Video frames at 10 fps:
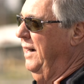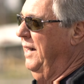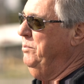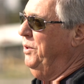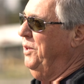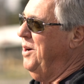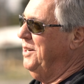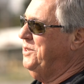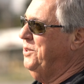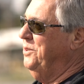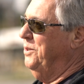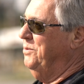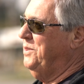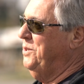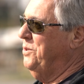I wow. belong to the
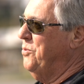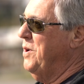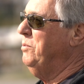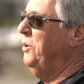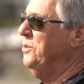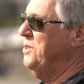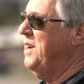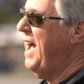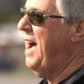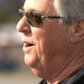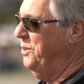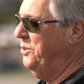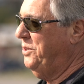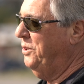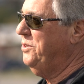to the rebels now.
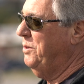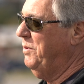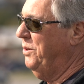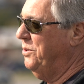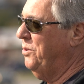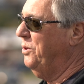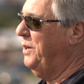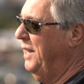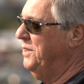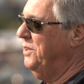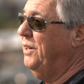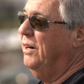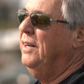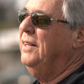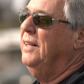There's still some of those older guys in
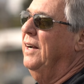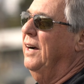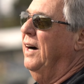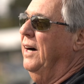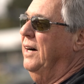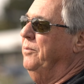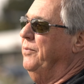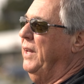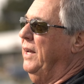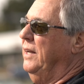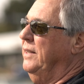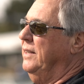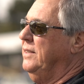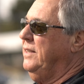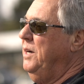there. Um,
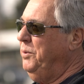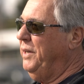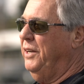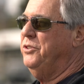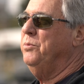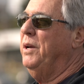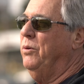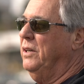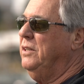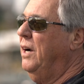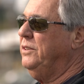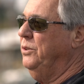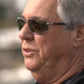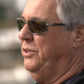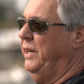couple of guys you may want to talk
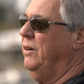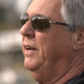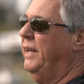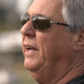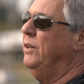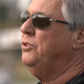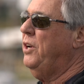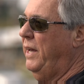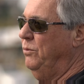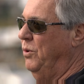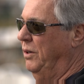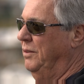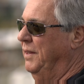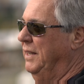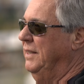to is Gary and Gail Chadwell.
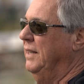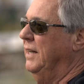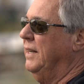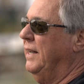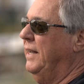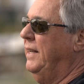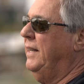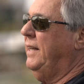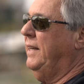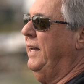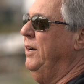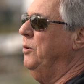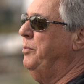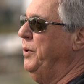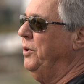Okay.
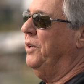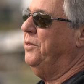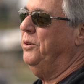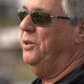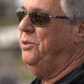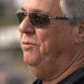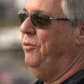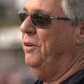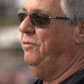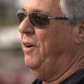Gail built a 32 Ford